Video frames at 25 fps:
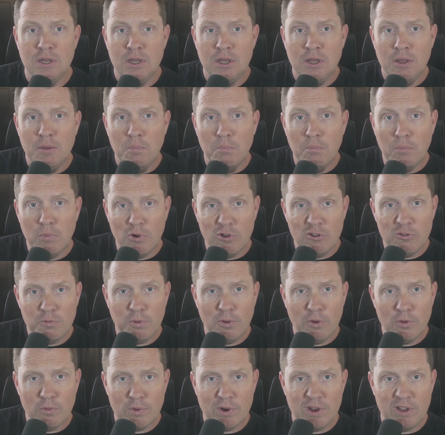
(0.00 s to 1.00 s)

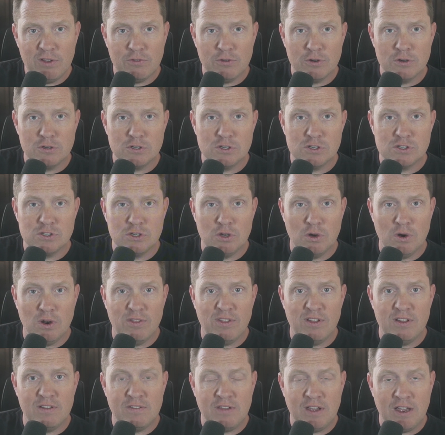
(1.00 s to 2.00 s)
Multiple researchers noted
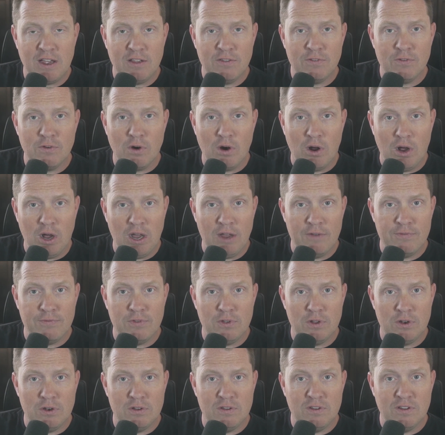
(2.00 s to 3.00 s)
that tests are
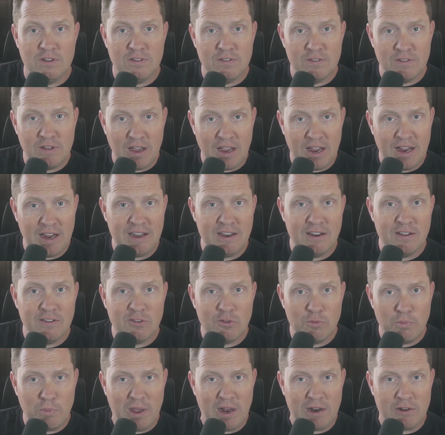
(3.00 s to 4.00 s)
often designed as
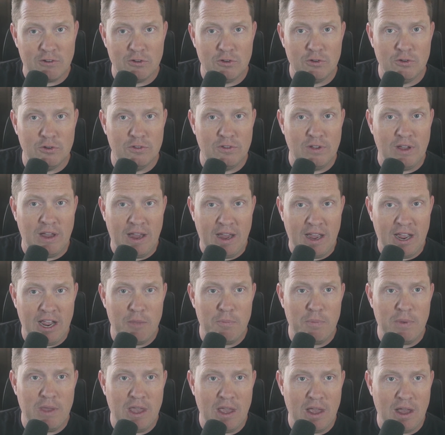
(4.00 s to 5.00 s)
spectacle to
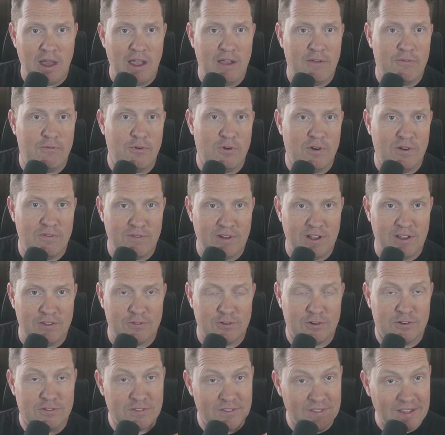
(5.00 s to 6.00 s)
hype A I for
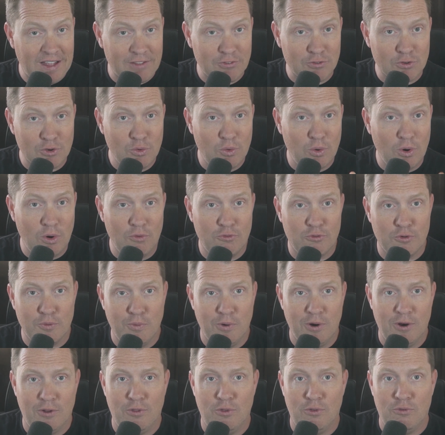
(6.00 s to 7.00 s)
investors. And that's a quote from
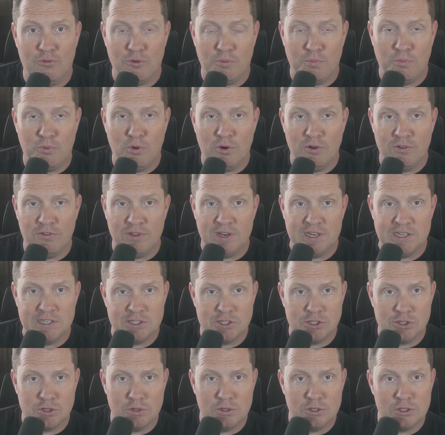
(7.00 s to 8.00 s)
one of those reports that I just
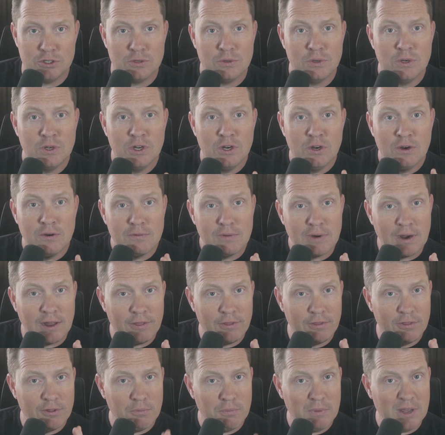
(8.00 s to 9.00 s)
showed you, rather
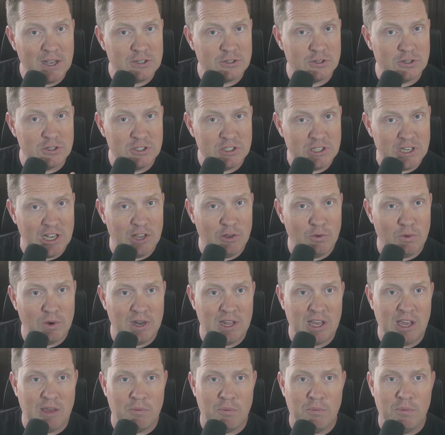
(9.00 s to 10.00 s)
than measure genuine
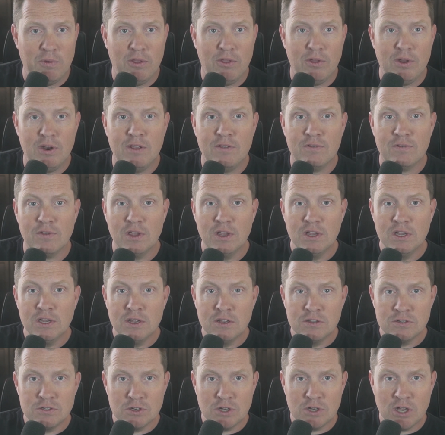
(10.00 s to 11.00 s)
capabilities.
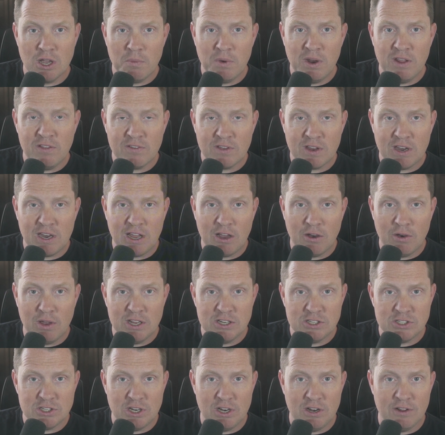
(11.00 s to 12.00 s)
So companies can now
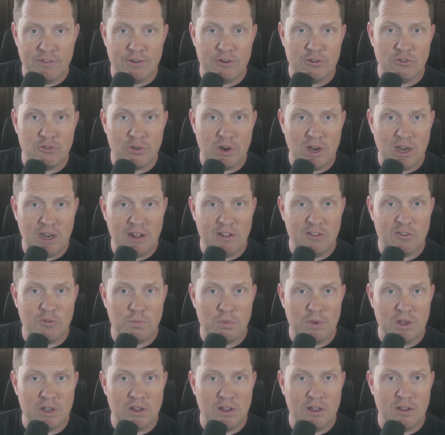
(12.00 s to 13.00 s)
engineer their training
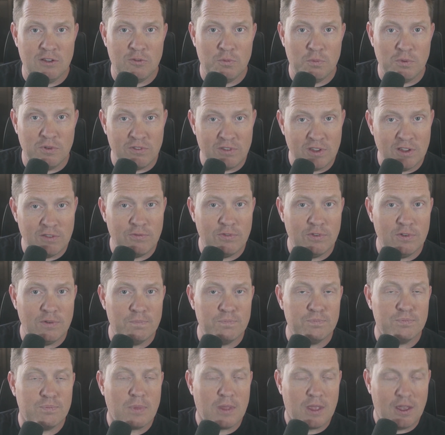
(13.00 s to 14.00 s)
spe- specific,
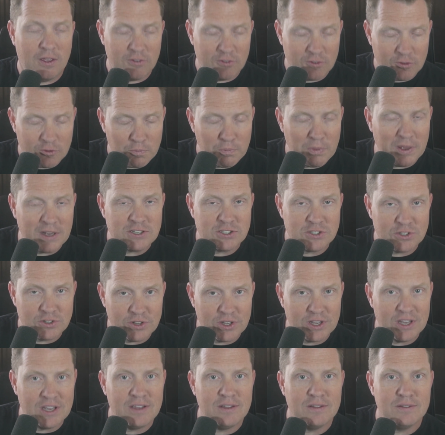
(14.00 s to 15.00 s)

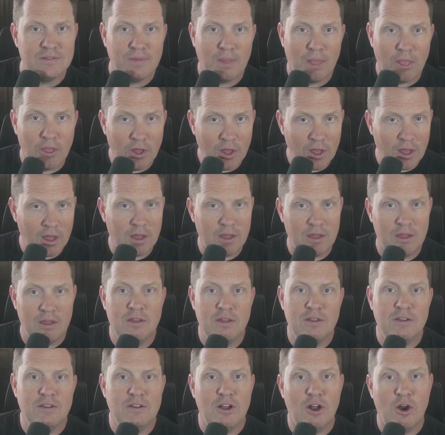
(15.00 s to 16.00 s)
especially, ugh,
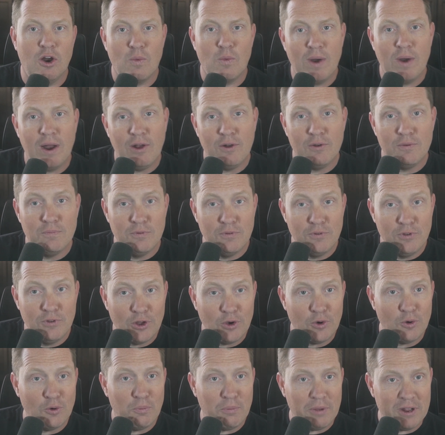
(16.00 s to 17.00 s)
around
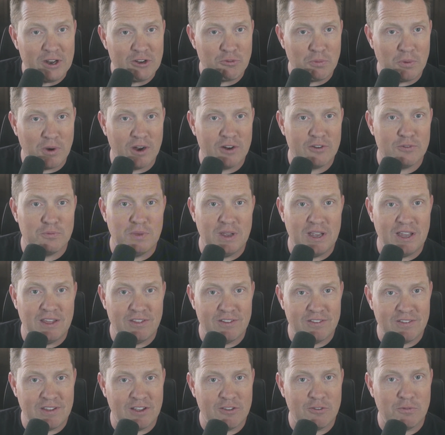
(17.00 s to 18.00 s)
known benchmarks, making the
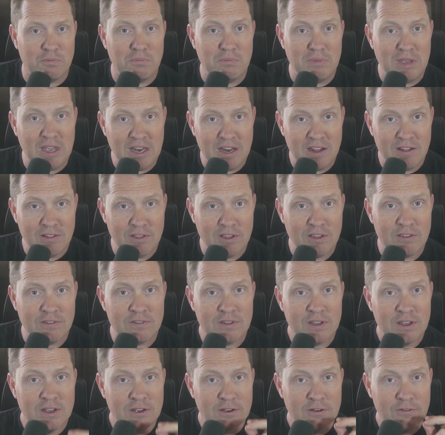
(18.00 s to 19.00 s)
test meaningless
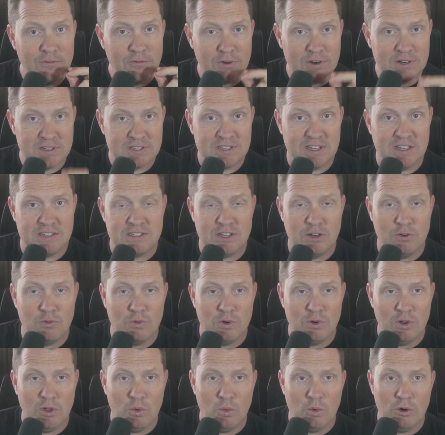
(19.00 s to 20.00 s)
for assessing
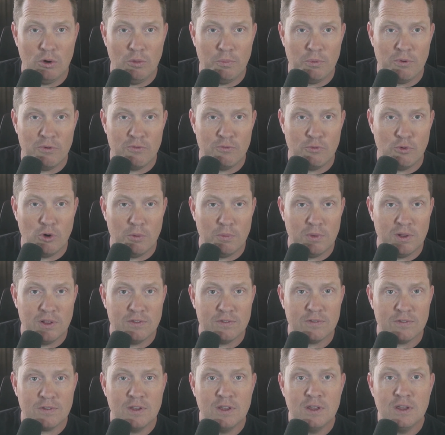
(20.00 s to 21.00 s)
real-world
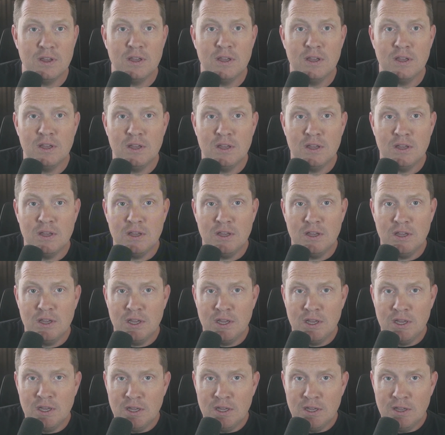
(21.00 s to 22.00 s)
performance.
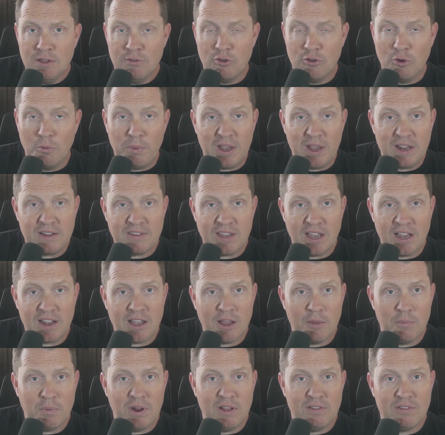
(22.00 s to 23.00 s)
So big tech
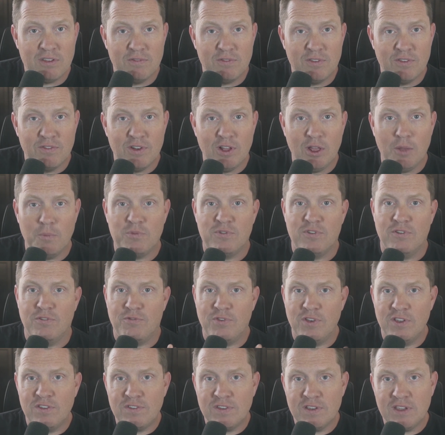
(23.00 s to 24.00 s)
companies have developed
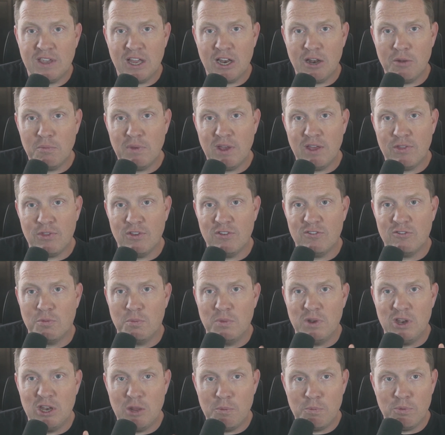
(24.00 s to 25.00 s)
sophisticated methods to
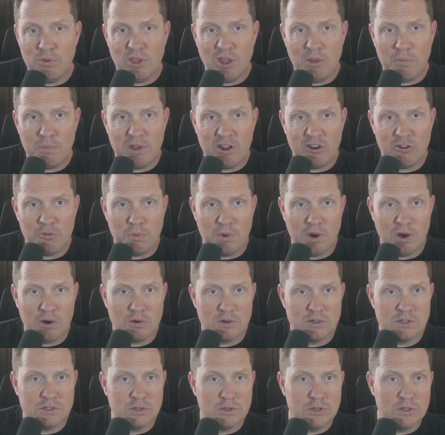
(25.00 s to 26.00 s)
manipulate benchmark
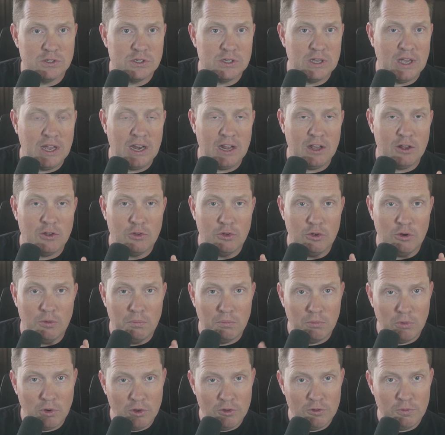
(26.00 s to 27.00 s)
results and include
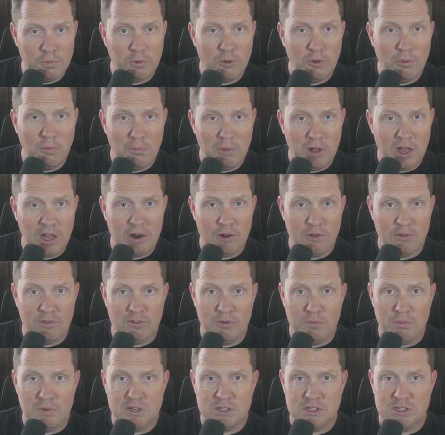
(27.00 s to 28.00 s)
multiple model
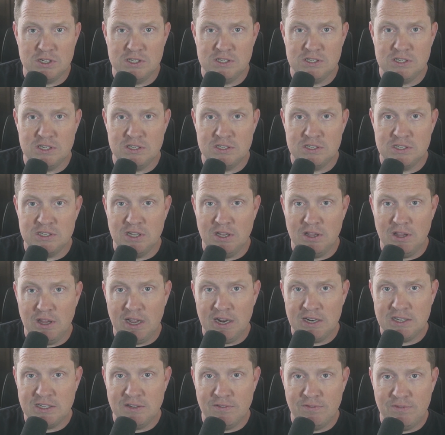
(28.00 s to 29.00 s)
submissions,
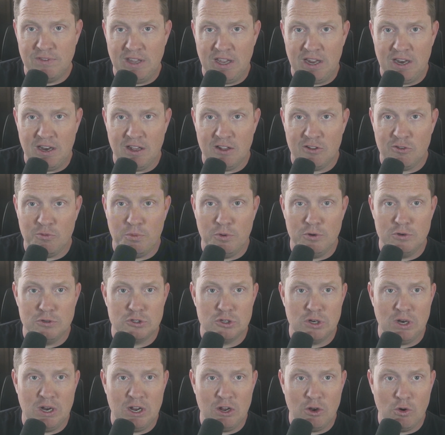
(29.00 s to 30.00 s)
selective data exposure,
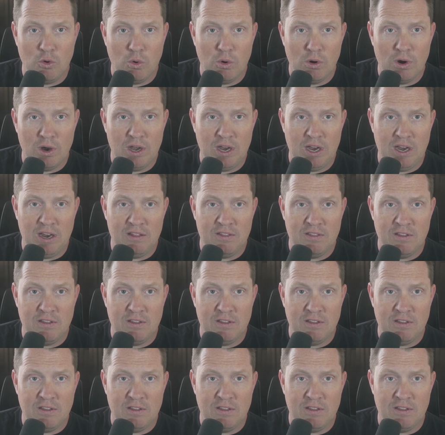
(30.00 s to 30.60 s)
and coordinate the